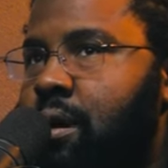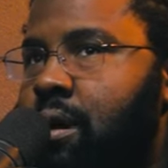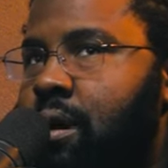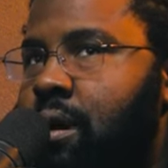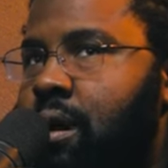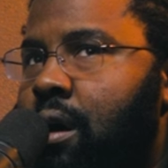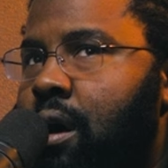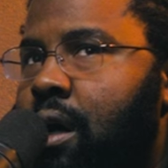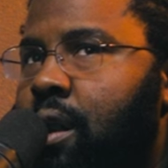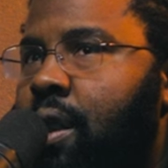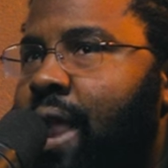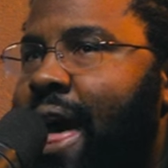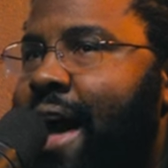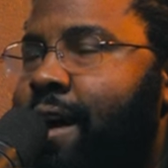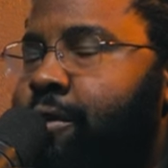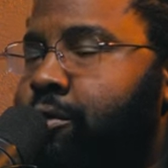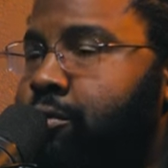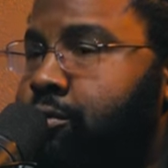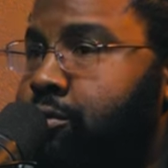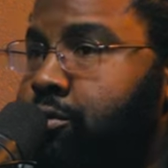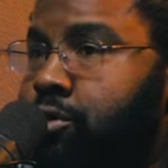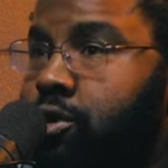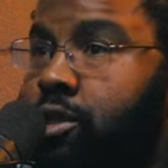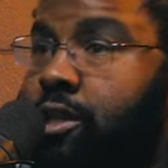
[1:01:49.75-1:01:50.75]
allow you
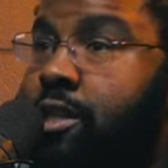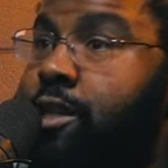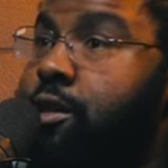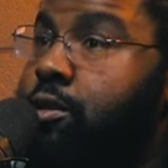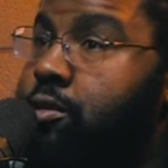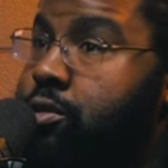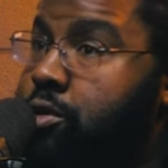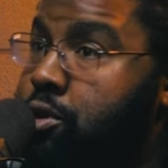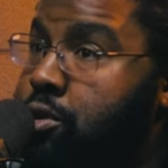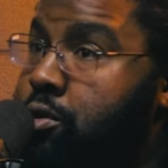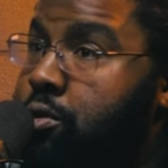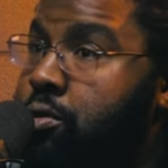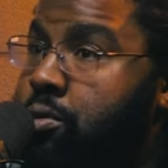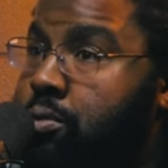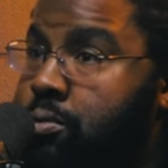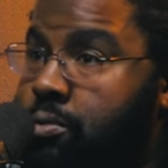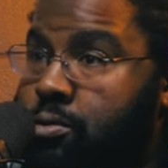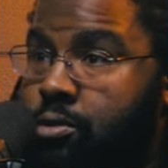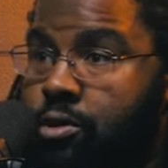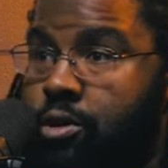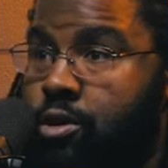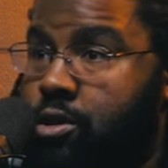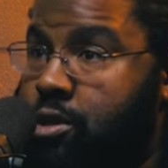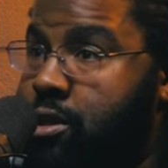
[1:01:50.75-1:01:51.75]
to still do
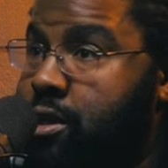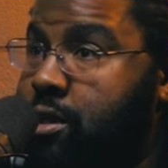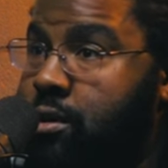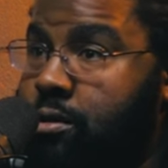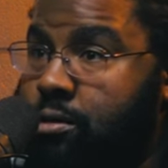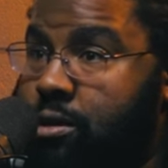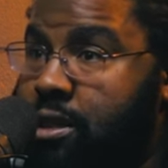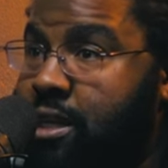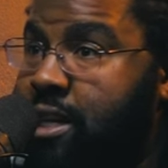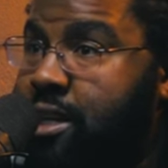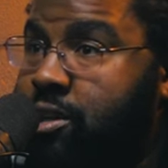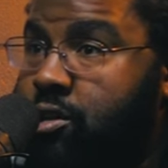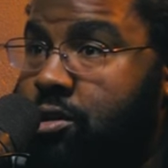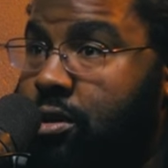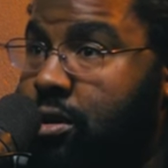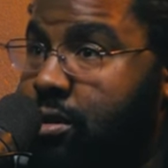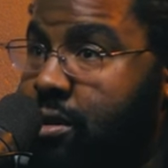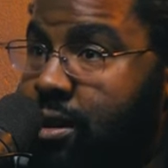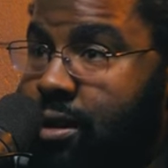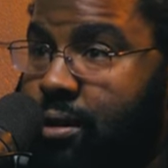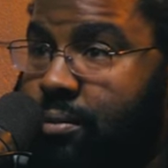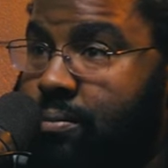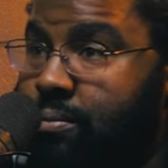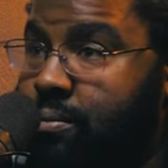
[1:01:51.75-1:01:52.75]
to still teach all
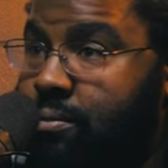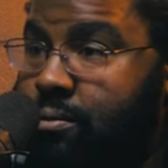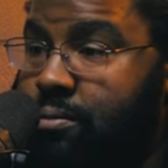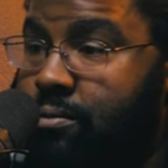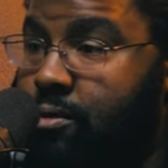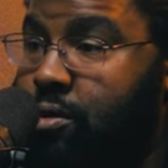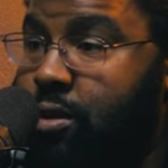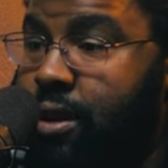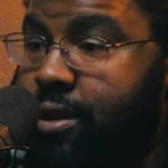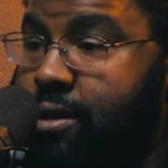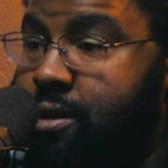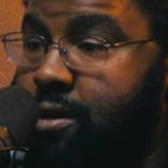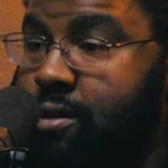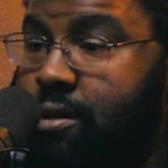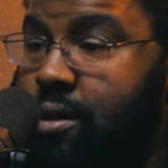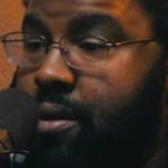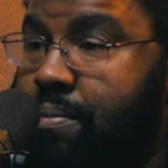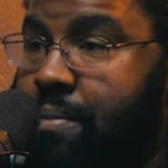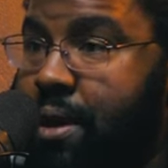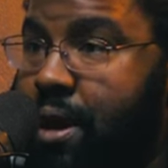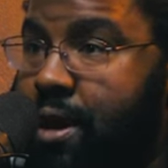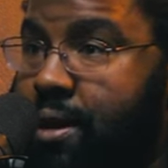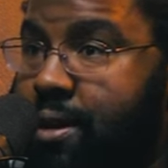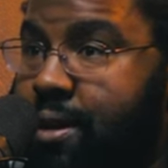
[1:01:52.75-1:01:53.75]
that Christ has
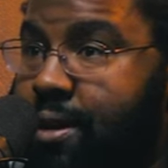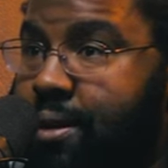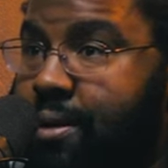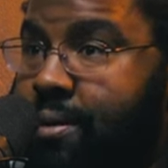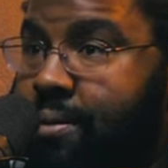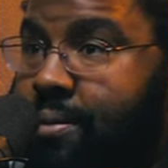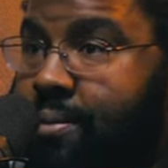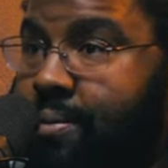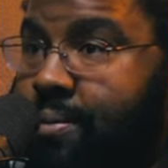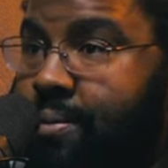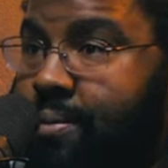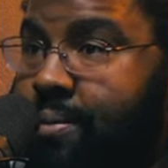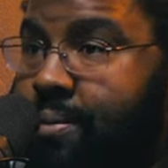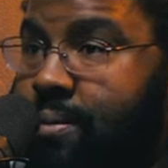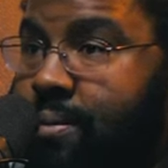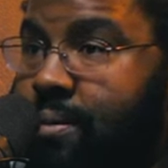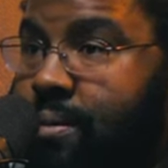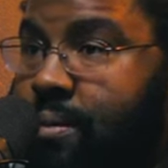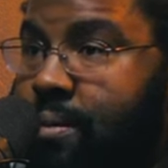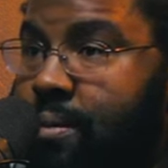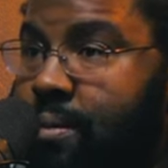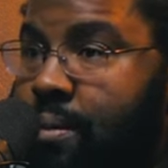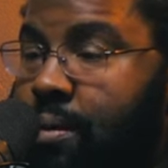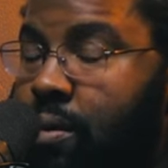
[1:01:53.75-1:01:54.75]
commanded mm-hmm.
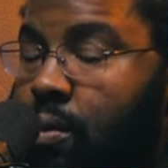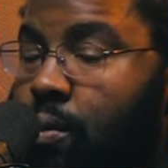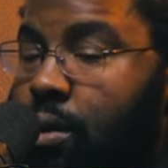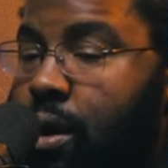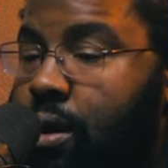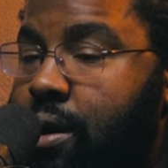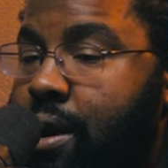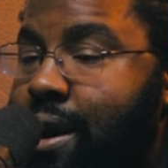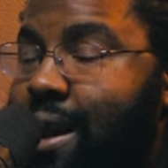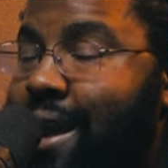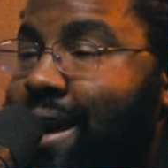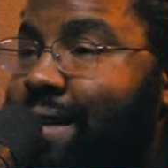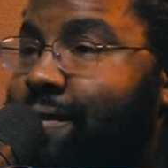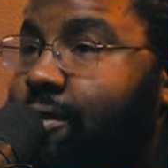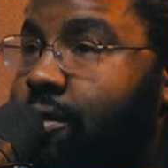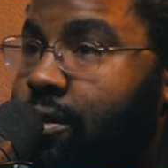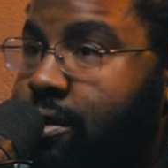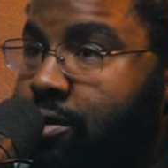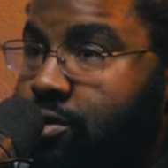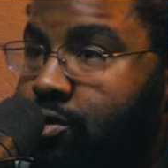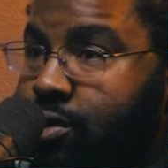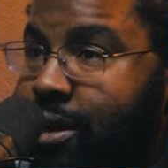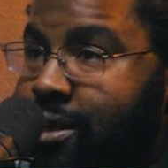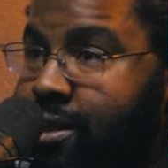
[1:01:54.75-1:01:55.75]
while never
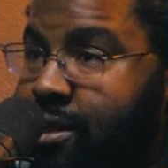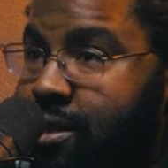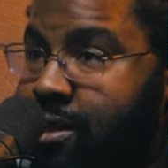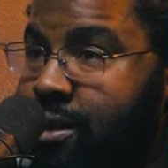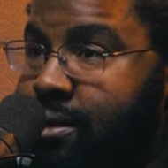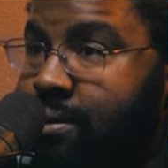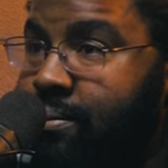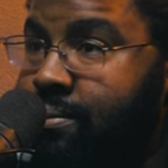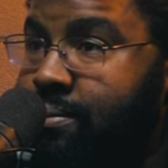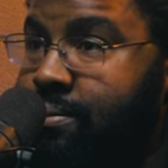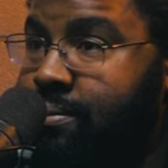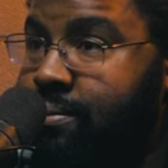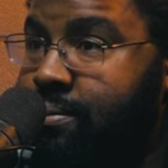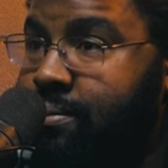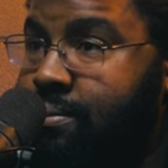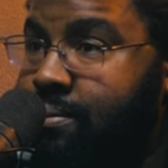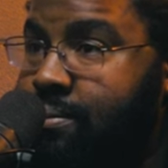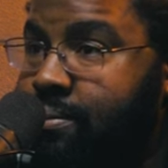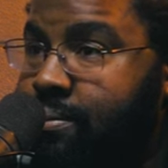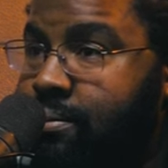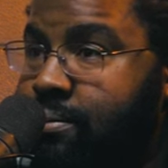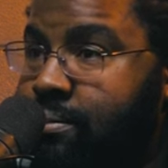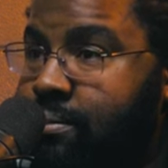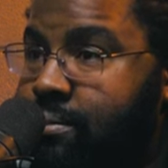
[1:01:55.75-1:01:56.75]
addressing
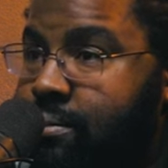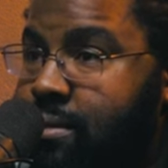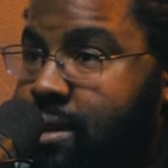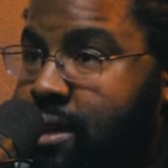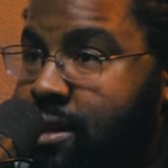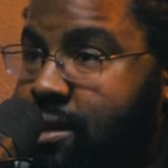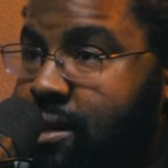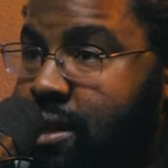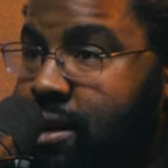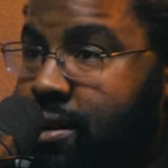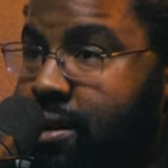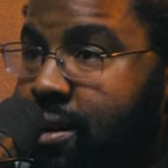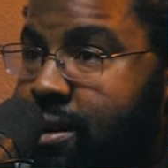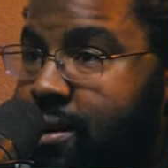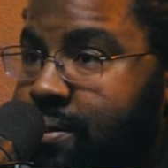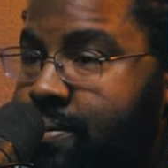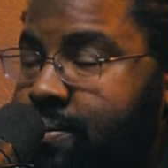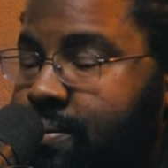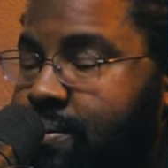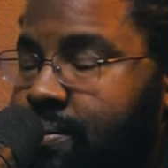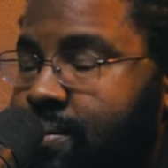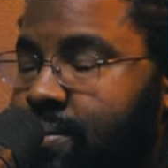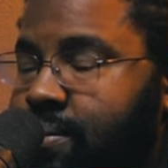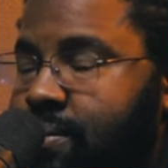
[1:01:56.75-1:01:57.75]
this area?
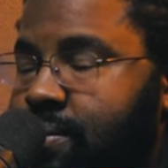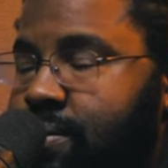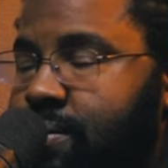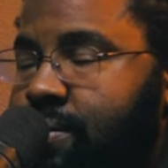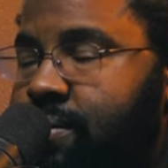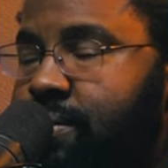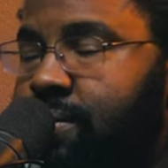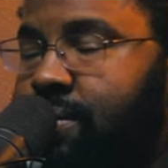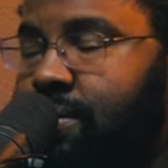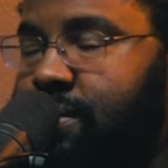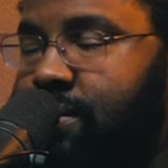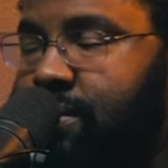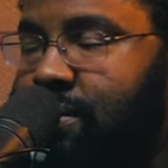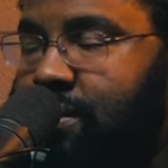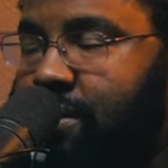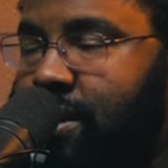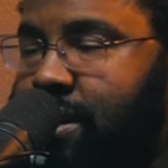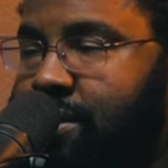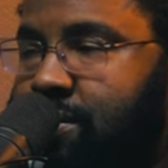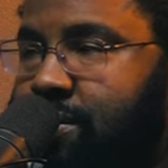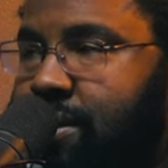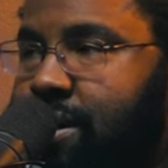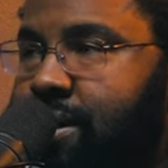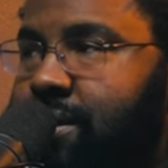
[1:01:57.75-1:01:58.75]

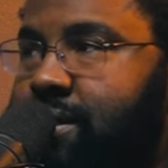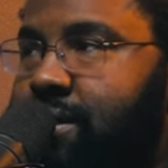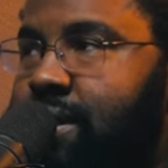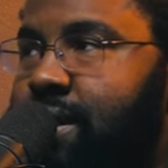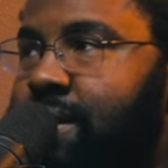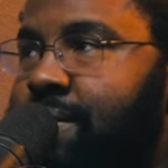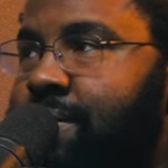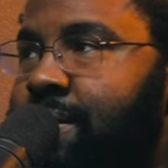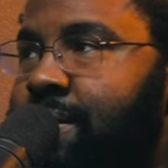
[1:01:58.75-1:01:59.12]
That's what I'd say.